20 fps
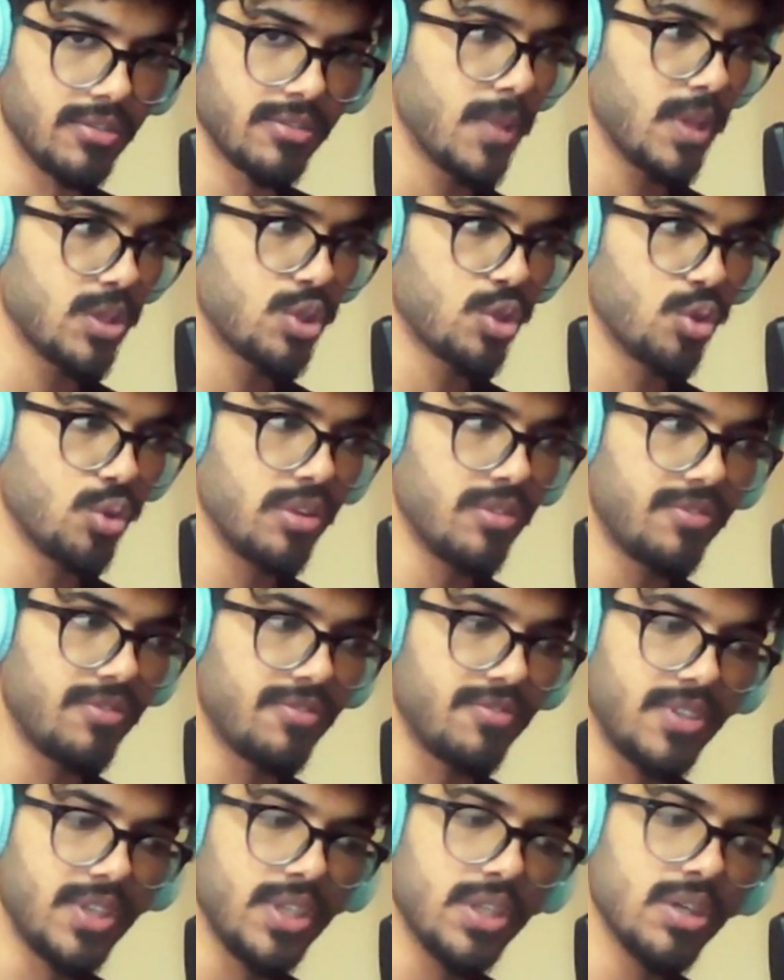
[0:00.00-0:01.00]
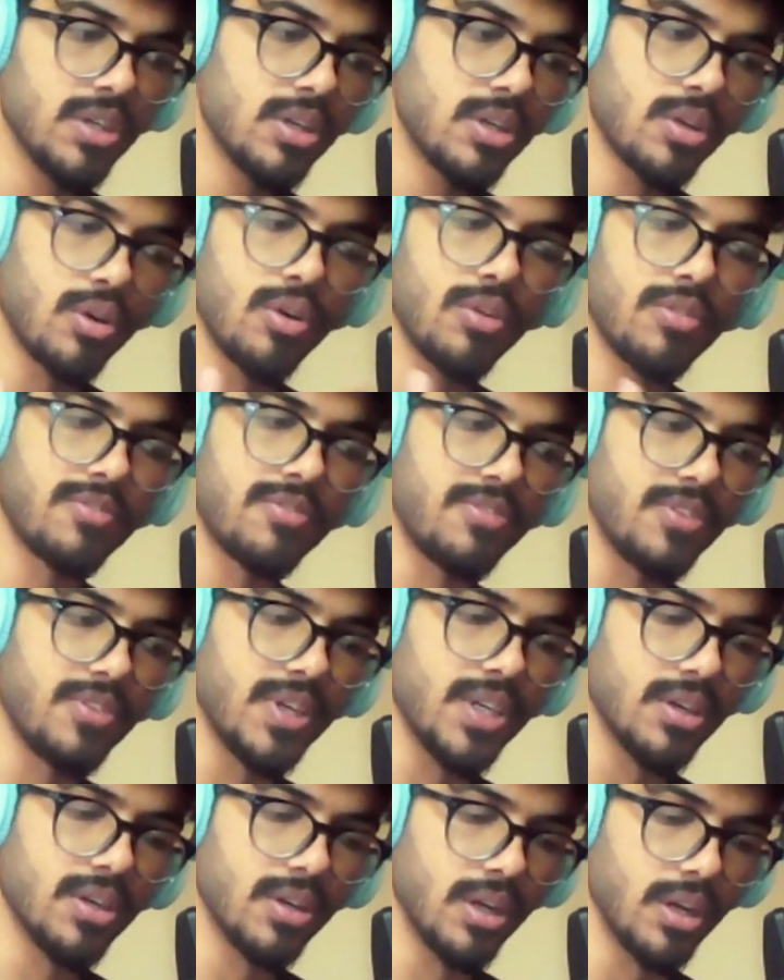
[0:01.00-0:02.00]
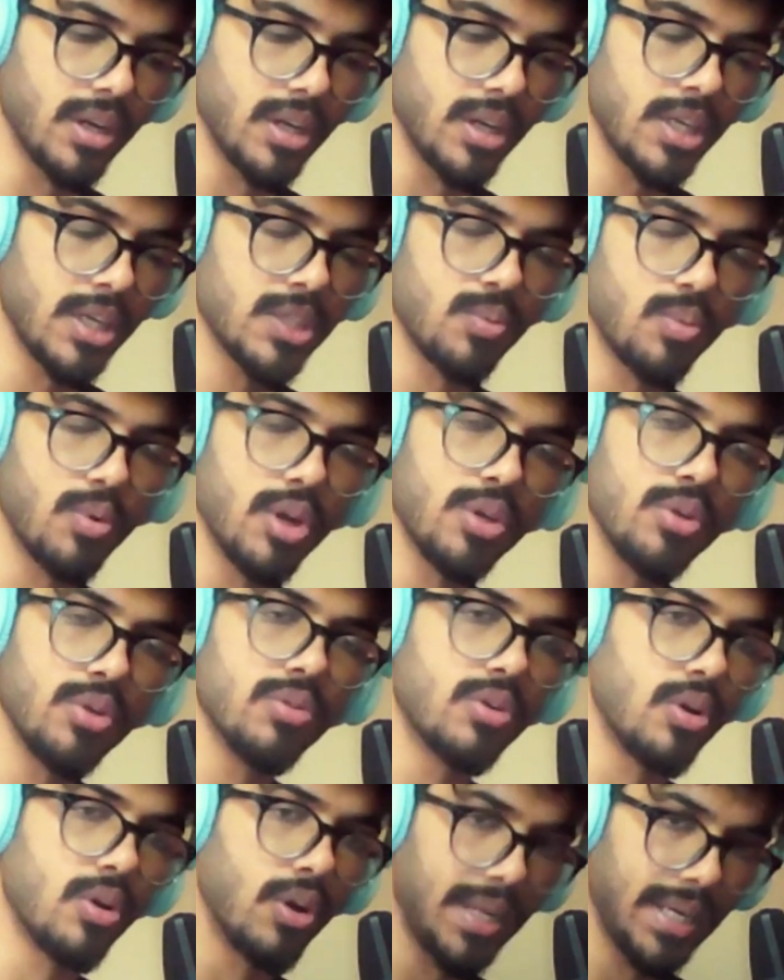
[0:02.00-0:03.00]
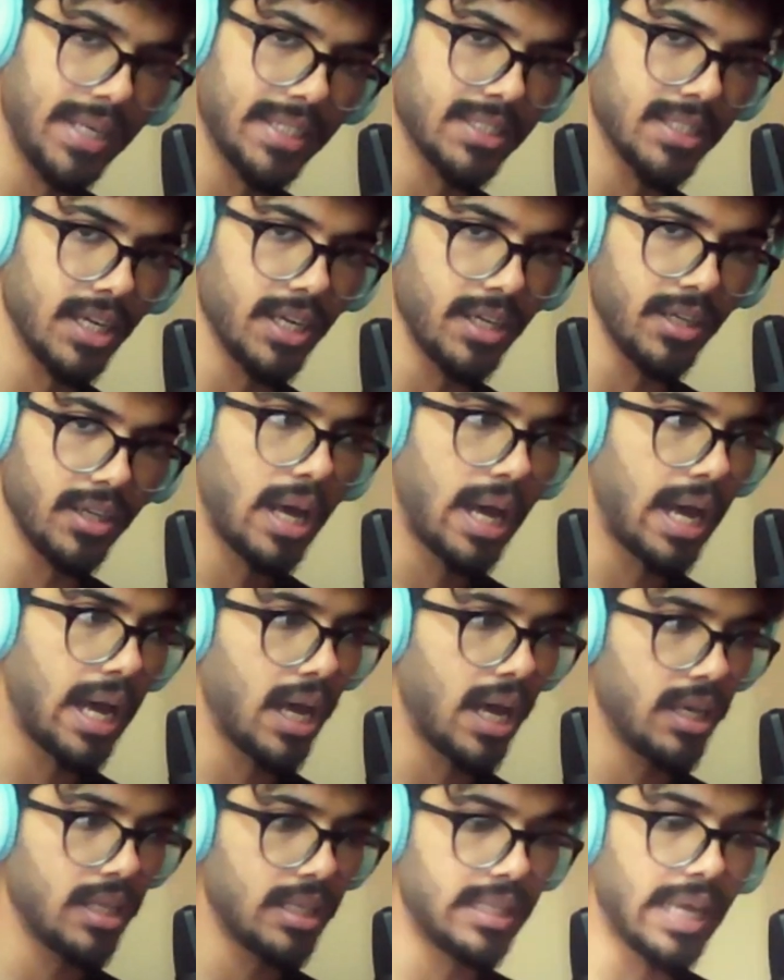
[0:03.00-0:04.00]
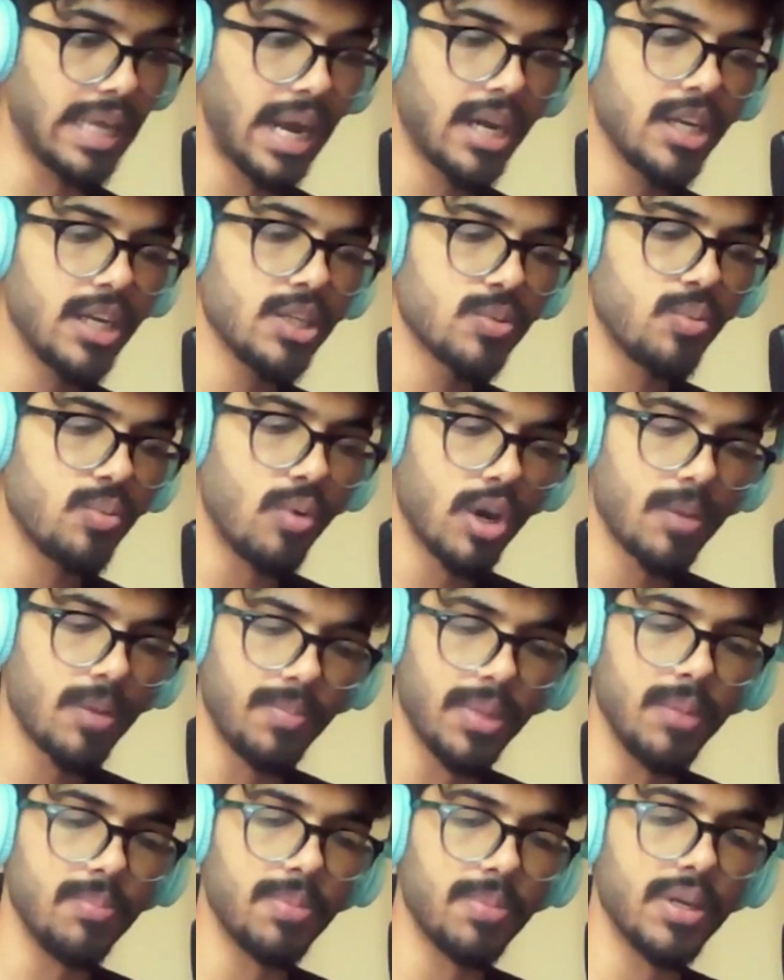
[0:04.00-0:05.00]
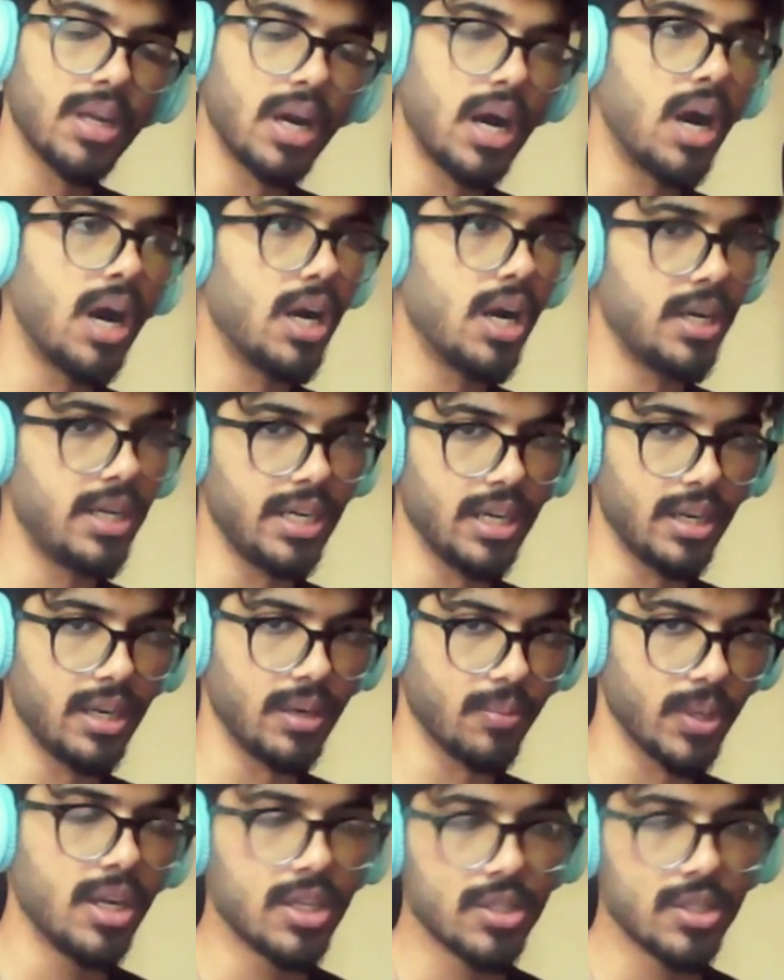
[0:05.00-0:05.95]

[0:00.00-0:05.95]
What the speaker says: So the fear of fear is what you call anxiety, and that is what people are dealing with.